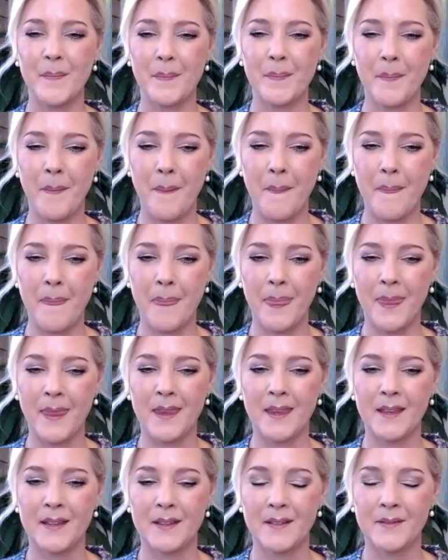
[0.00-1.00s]

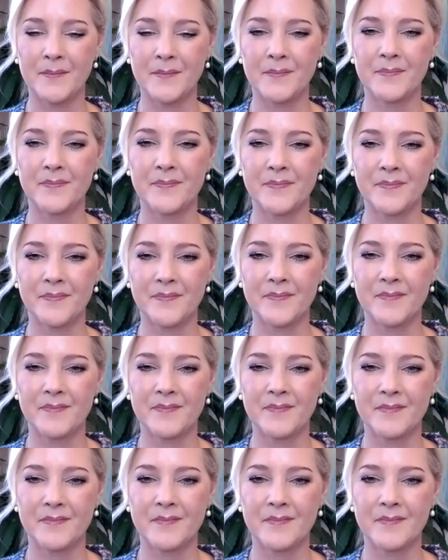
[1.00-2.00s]

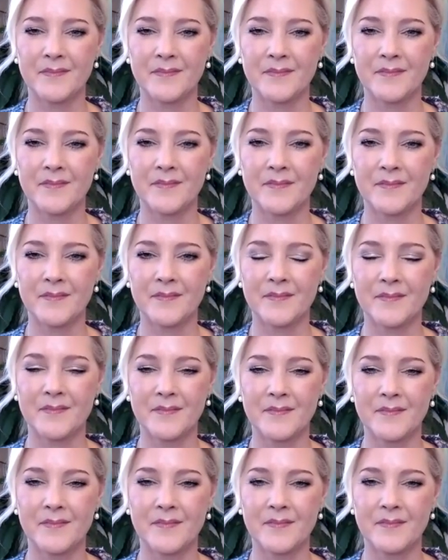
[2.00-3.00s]

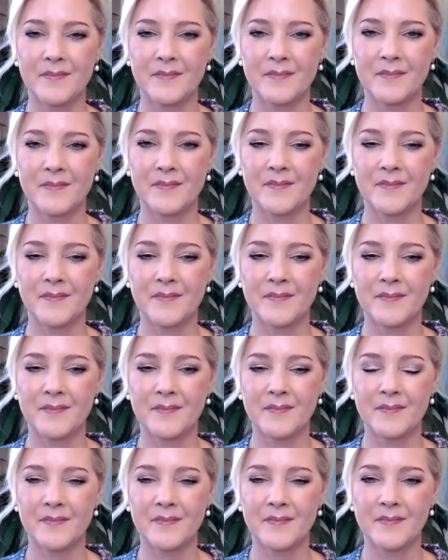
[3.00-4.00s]

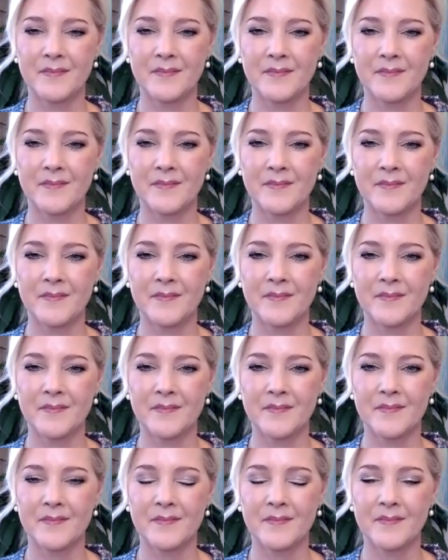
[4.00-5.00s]

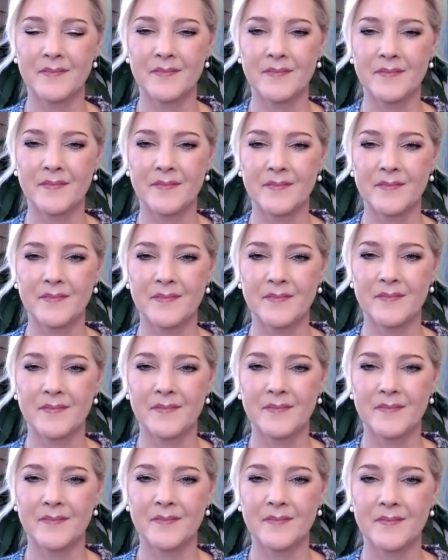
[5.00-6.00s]

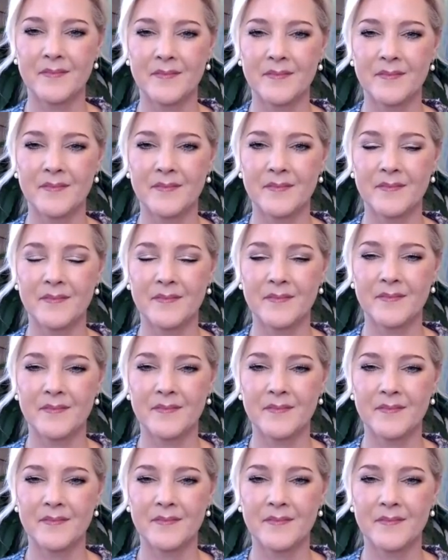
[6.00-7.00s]

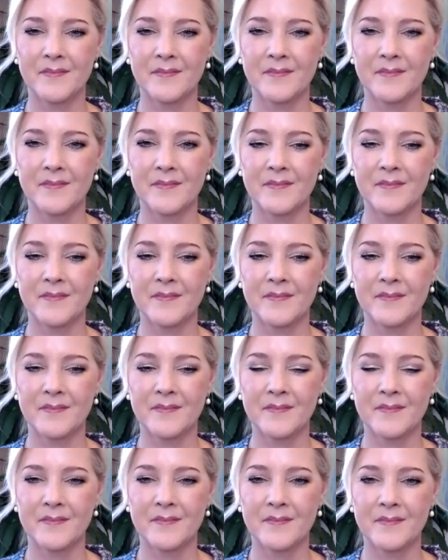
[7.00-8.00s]
No words are spoken by the person on screen.